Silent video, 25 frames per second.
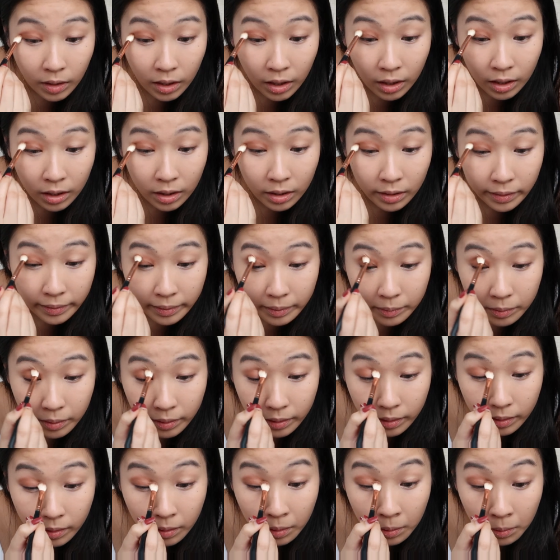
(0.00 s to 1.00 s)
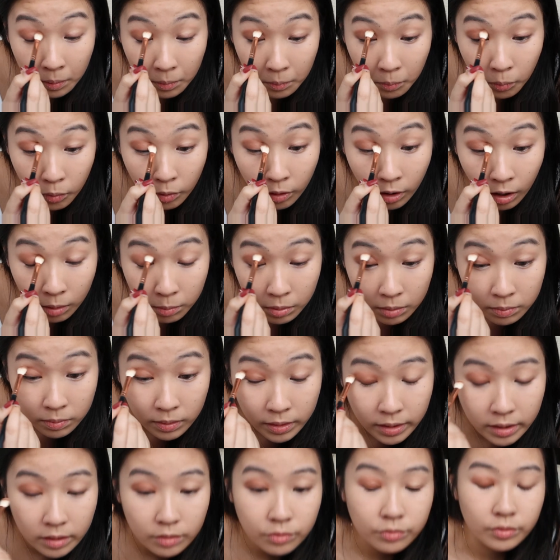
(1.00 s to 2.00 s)
I
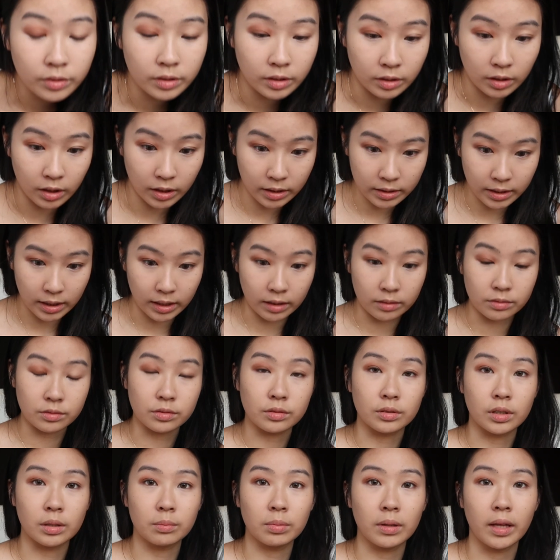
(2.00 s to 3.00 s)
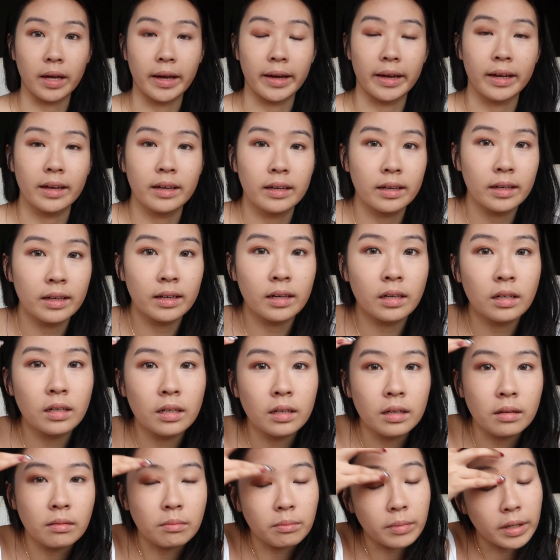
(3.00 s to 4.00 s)
probably forgot how to apply
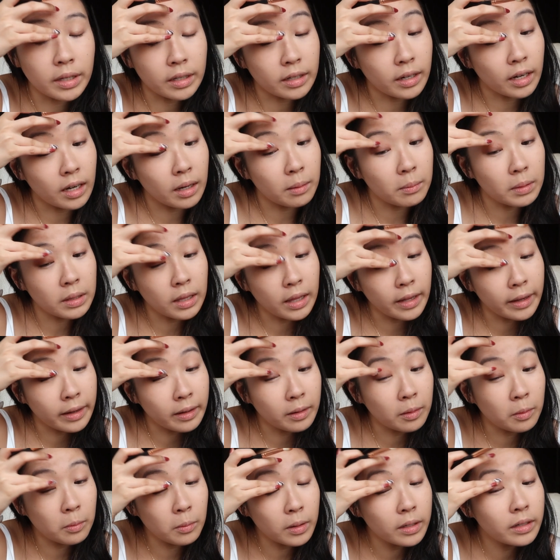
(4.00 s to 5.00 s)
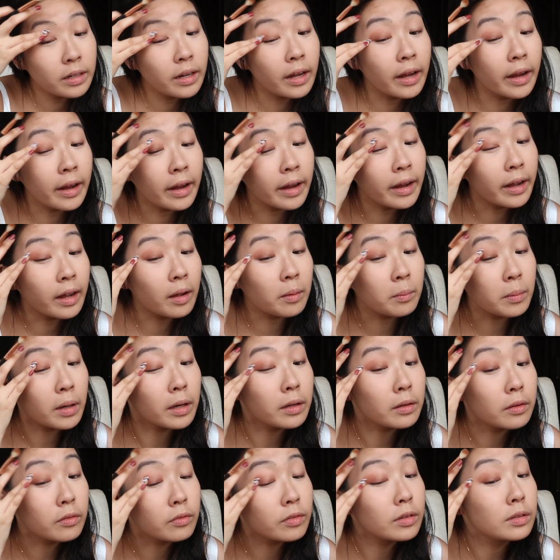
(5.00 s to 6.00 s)
makeup. Like, what the heck am
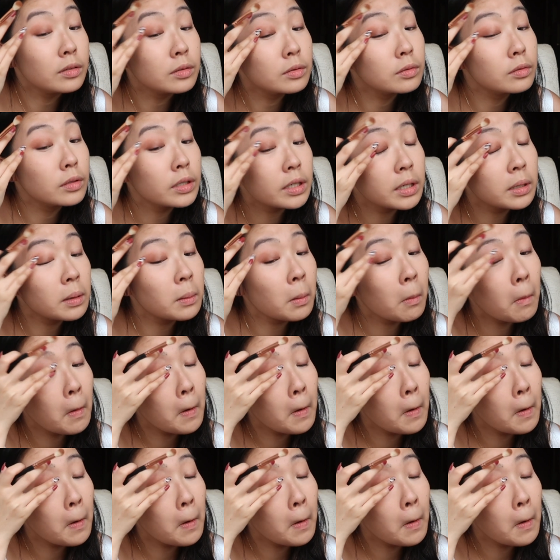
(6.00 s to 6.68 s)
I even doing?